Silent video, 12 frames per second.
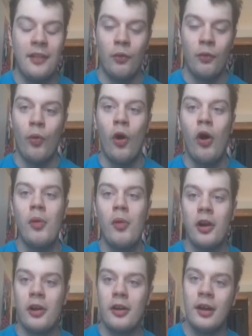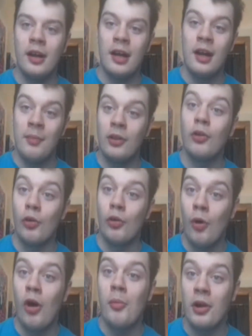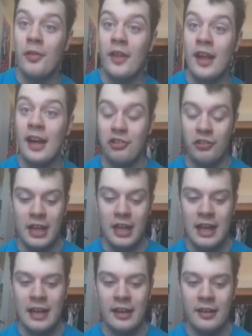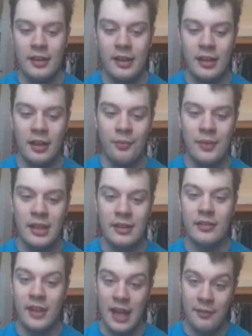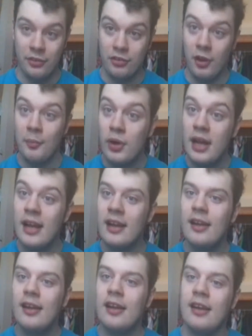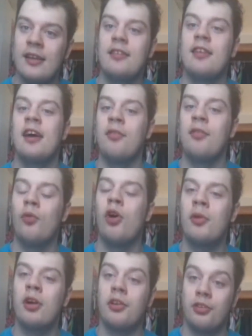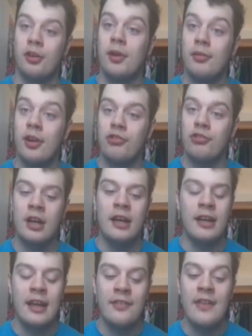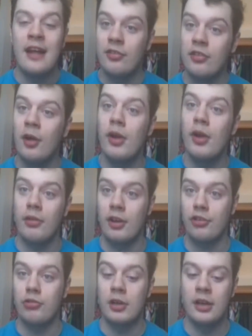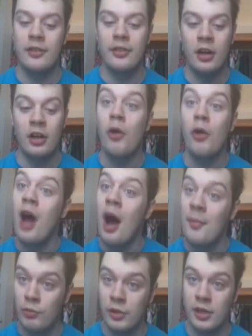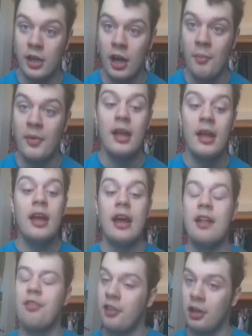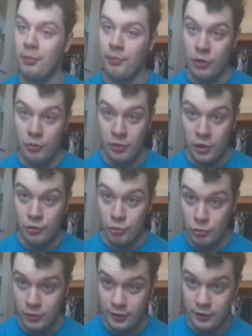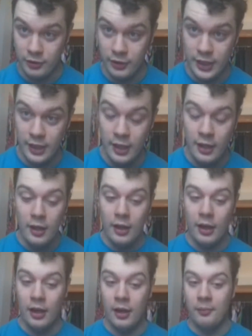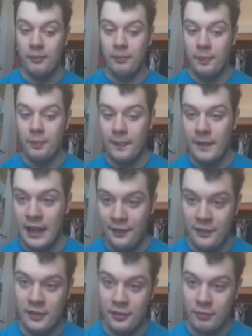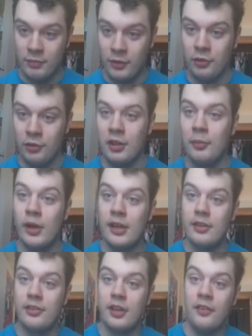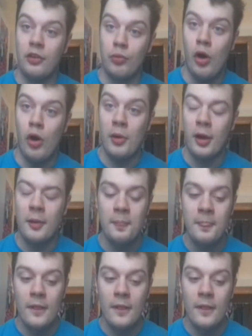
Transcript: Walmart, at my local Walmart, they actually had they have a Subway inside of the Walmart, a Subway restaurant, and in that Subway restaurant, Konami would come and set up the Yu-Gi-Oh! Duelists League at this little Subway inside this Walmart.